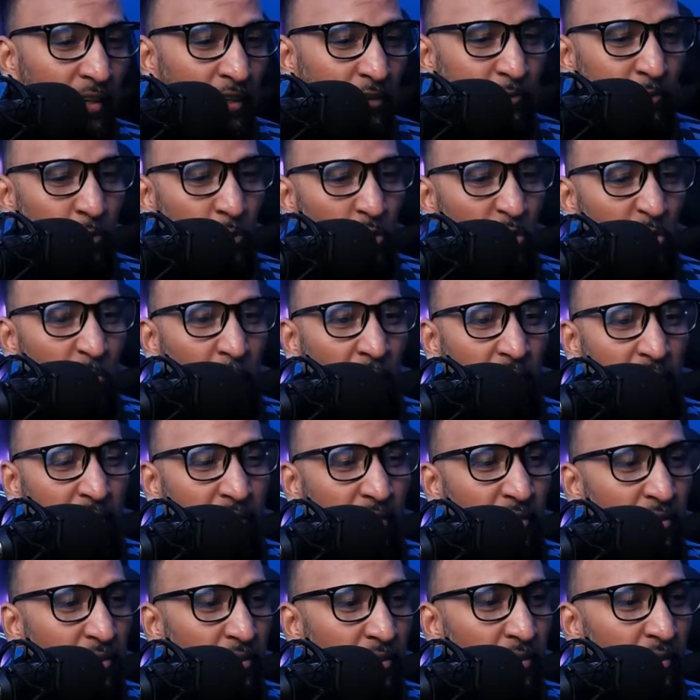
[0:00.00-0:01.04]
folks. But,
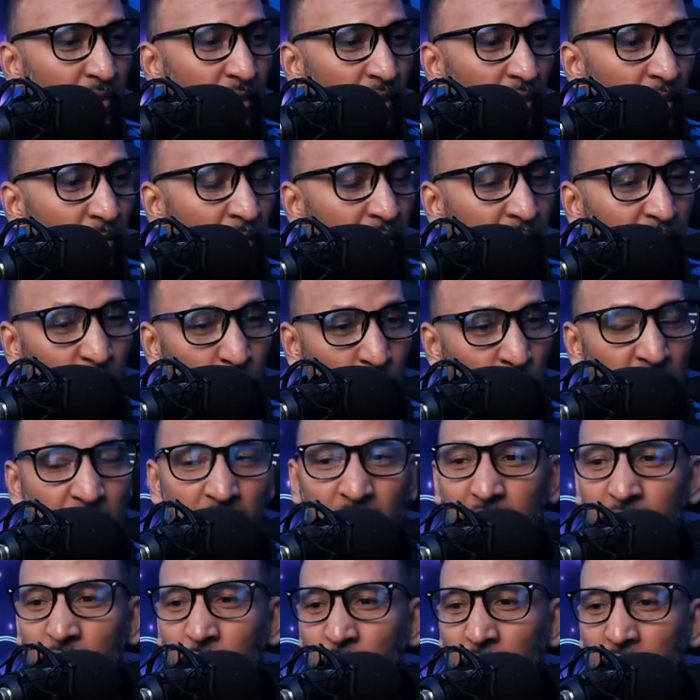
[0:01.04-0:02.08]
we're close to
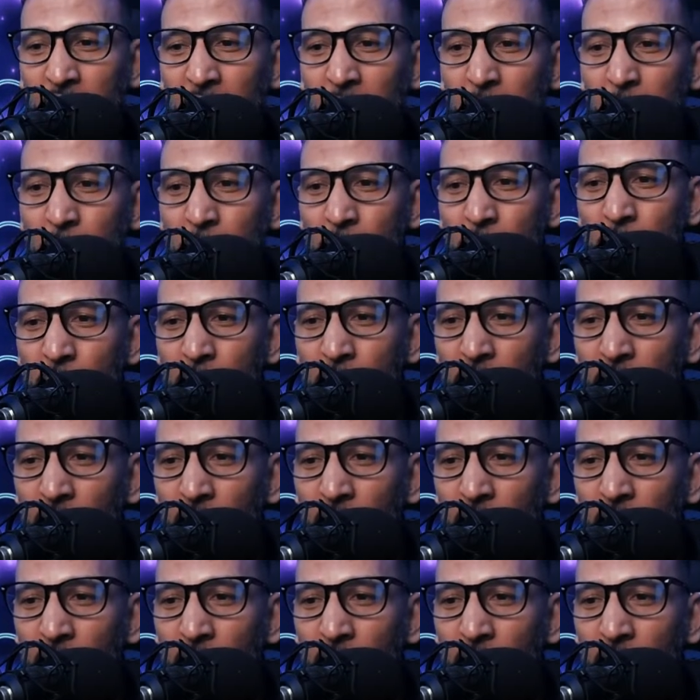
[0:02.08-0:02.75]
the end of the game.